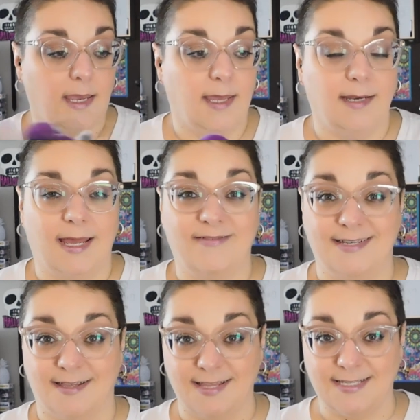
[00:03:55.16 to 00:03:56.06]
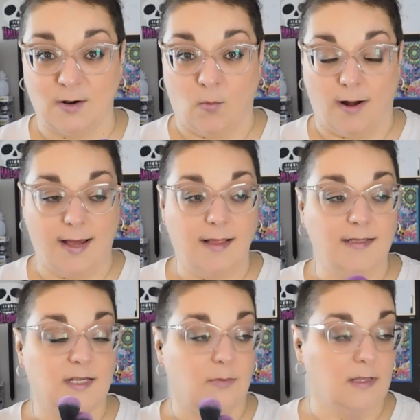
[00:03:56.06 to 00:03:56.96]
and I haven't done this in a
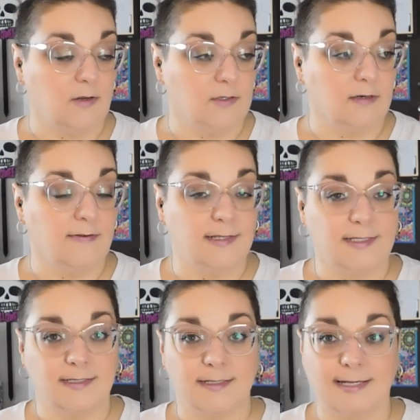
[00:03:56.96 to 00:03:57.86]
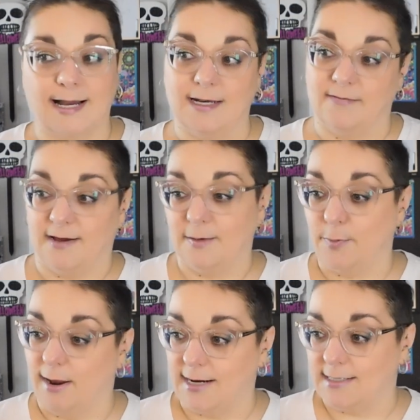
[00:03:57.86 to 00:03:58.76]
while, so I'm a little nervous, kind of out of
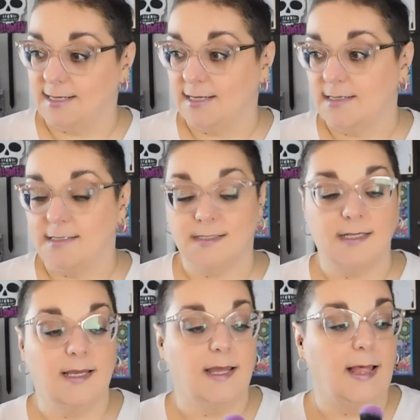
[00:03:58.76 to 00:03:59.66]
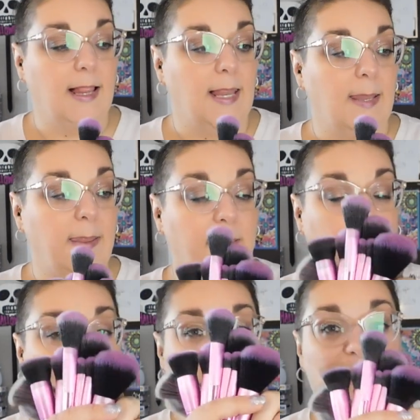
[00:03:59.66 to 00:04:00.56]
practice.
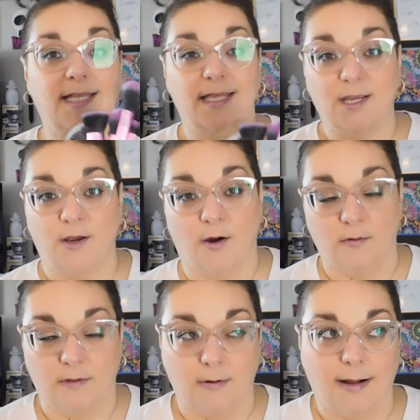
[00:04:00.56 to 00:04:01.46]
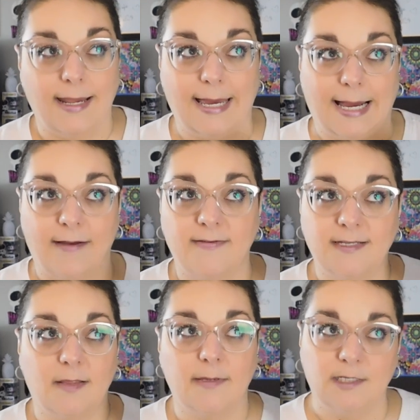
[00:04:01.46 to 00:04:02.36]
But to let you know, though, I have
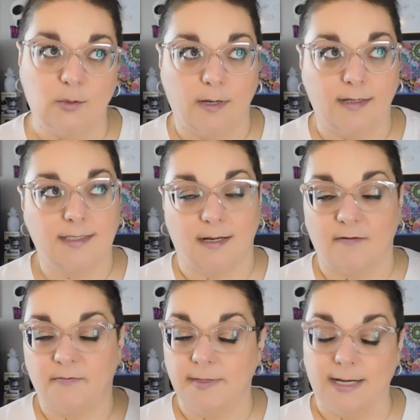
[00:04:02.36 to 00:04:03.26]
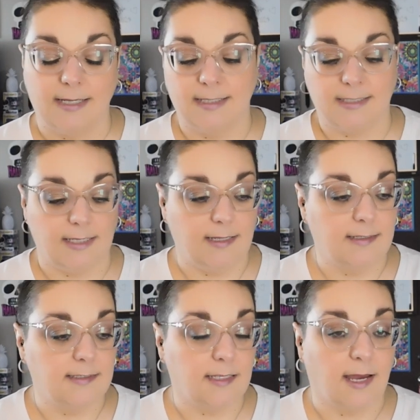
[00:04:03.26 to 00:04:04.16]
still been doing stuff behind the
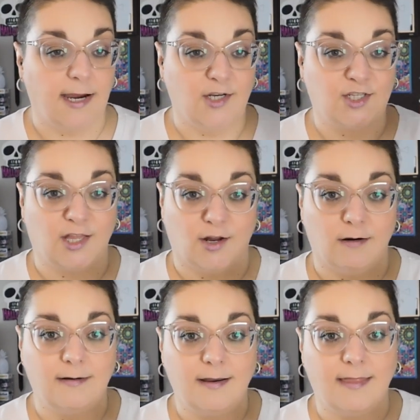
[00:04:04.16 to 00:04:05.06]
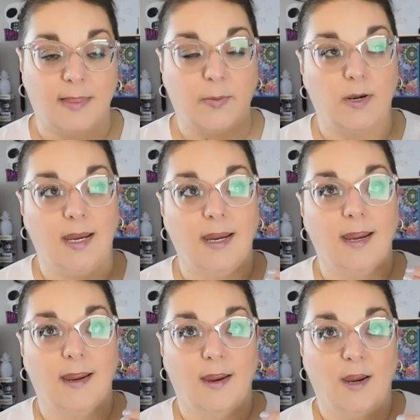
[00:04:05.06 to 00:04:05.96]
scenes. I just learned that putting
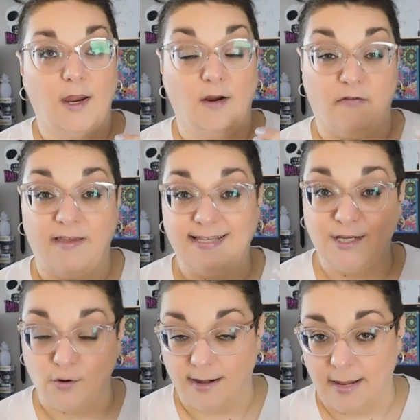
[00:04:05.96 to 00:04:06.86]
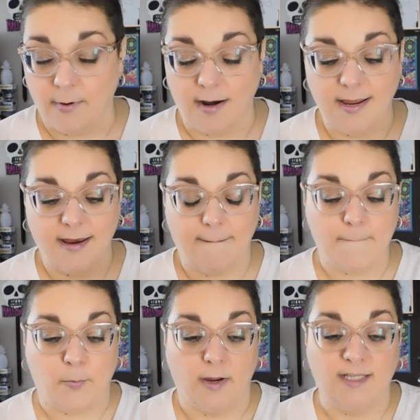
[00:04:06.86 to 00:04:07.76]
your face and your name on it
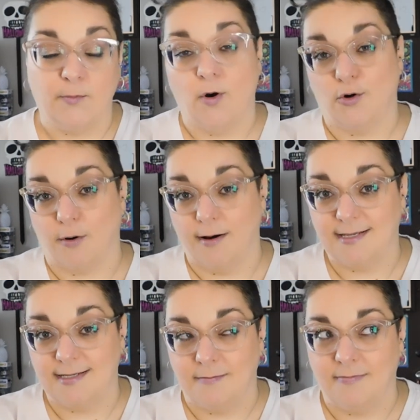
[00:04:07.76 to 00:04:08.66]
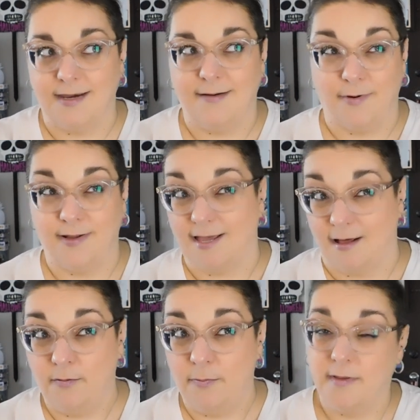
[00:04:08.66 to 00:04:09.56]
brings more criticism than it brings
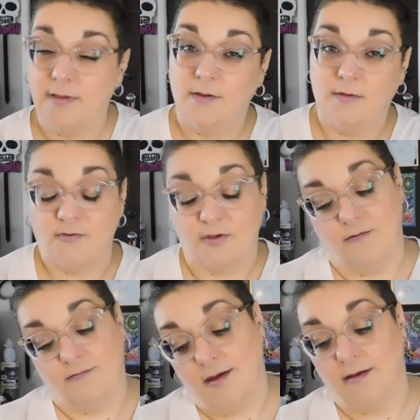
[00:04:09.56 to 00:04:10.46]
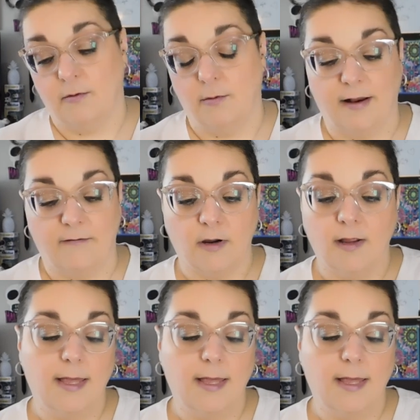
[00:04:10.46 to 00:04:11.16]
help. So, whatever.